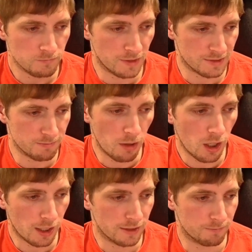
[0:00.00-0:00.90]
this
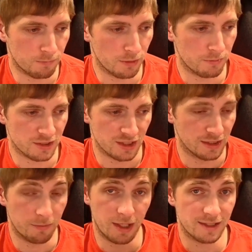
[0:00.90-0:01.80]
mod pretty much
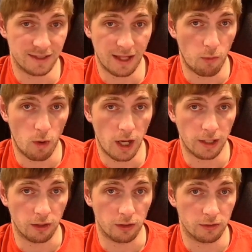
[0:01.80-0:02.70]
eliminates that
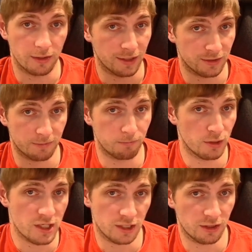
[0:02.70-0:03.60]
wire that's
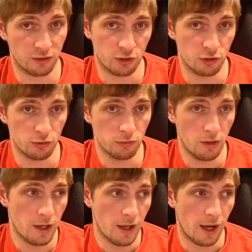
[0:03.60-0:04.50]
bridging the two,
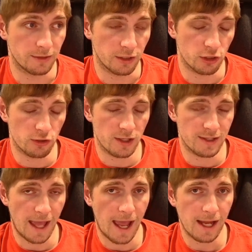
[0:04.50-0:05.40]
and then you're
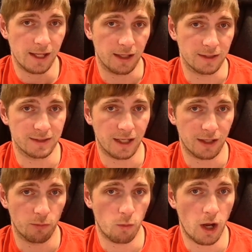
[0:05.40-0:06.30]
just adding a
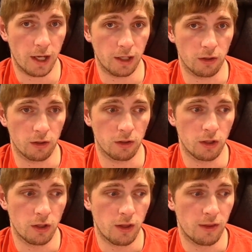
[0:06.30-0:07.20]
second wire
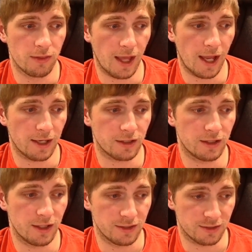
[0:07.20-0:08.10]
that
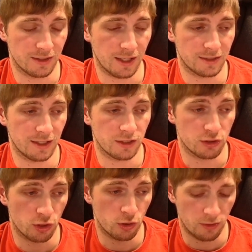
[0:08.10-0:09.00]
is connecting
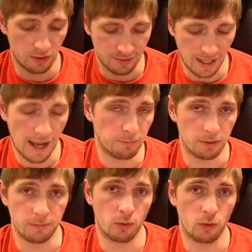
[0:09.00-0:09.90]
to the
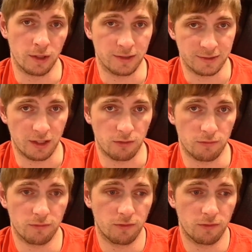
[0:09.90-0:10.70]
tablet board itself.